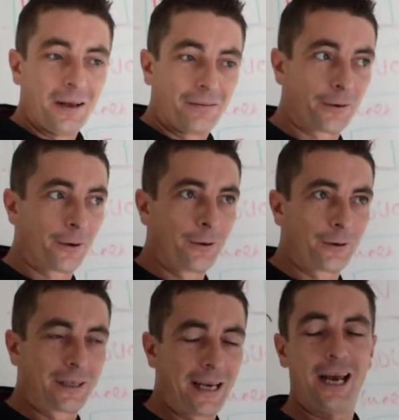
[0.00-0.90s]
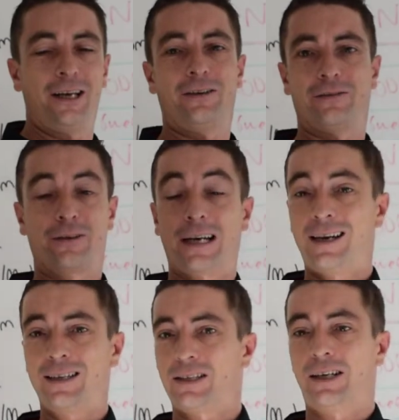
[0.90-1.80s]
For the
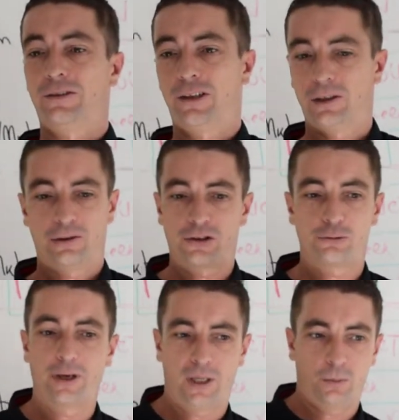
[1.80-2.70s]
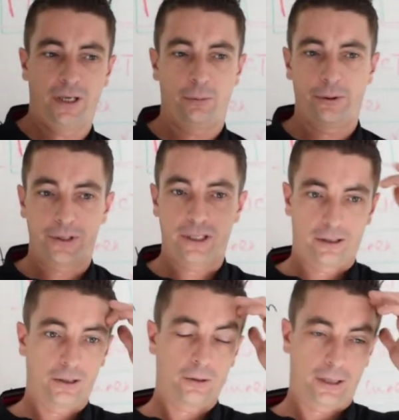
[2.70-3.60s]
last 10 years, straight away, we're
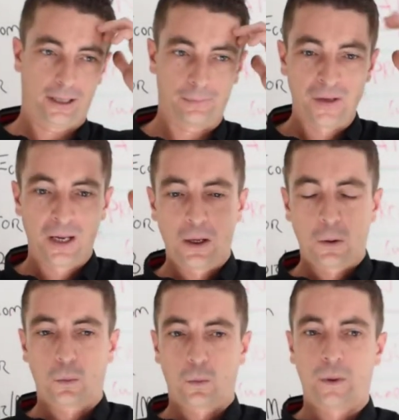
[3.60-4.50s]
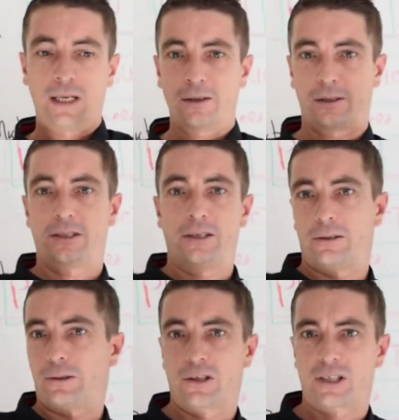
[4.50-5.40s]
saying, okay, we like to see
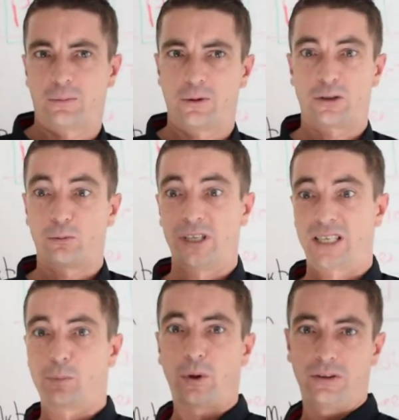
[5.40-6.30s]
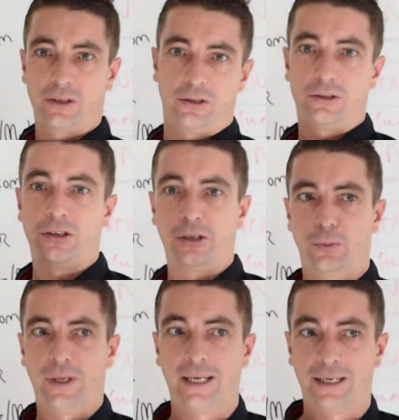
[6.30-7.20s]
our customers responded to